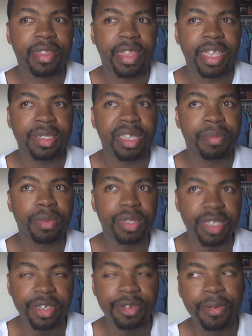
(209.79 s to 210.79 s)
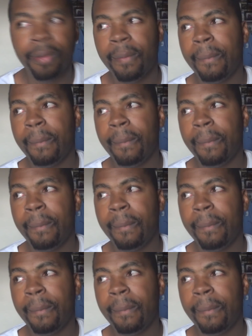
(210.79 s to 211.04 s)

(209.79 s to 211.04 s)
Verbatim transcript: That's number 2.